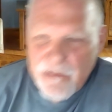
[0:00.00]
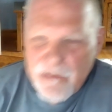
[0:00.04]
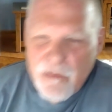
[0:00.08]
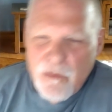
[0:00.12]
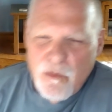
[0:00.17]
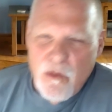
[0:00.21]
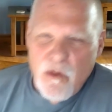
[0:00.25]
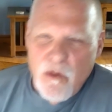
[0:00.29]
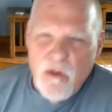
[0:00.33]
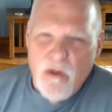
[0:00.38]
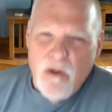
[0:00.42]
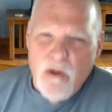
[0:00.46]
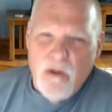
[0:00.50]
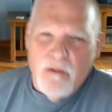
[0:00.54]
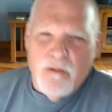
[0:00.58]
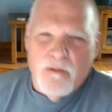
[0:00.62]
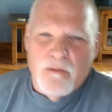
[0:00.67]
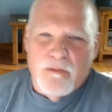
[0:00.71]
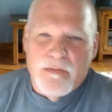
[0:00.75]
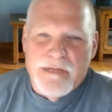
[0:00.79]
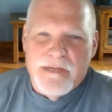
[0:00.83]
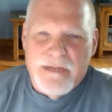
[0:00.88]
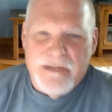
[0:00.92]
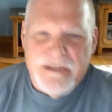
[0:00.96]
were
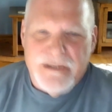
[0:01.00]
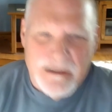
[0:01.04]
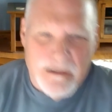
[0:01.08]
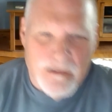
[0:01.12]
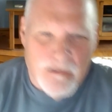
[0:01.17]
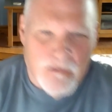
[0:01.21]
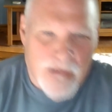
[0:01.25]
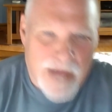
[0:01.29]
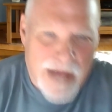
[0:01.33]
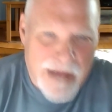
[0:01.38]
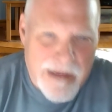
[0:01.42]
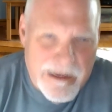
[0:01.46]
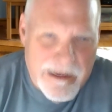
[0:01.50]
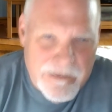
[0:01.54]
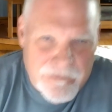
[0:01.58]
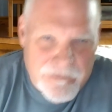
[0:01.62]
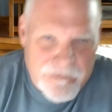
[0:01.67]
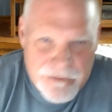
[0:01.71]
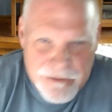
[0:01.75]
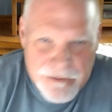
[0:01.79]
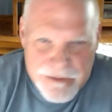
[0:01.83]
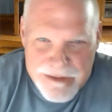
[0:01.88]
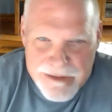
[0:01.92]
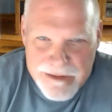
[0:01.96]
all recent
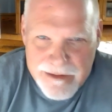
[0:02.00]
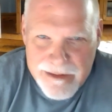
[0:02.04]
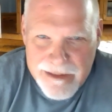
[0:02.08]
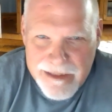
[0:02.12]
arrivals